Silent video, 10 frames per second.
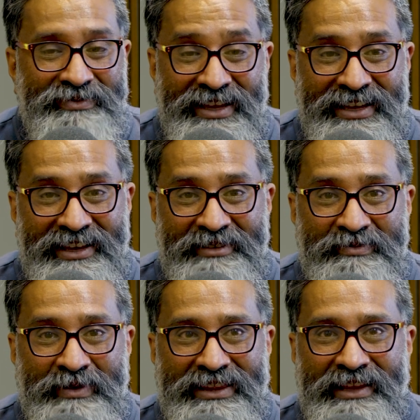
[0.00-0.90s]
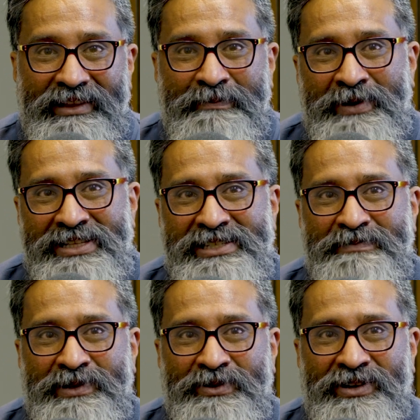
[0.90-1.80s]
Yeah. But the
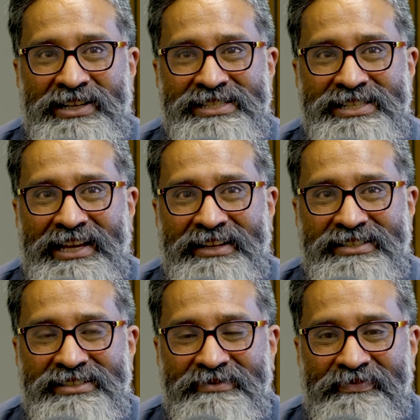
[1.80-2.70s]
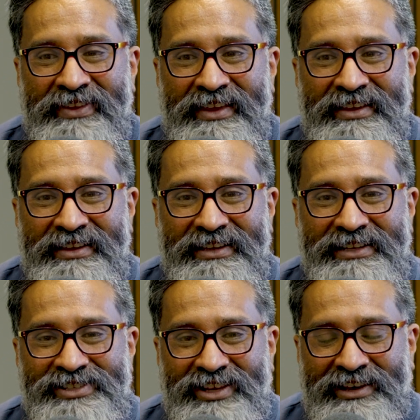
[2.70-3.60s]
principle was that
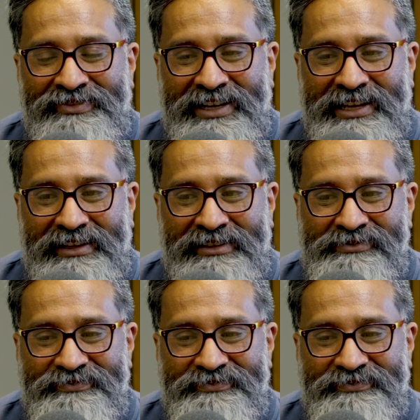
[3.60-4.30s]
in South Africa,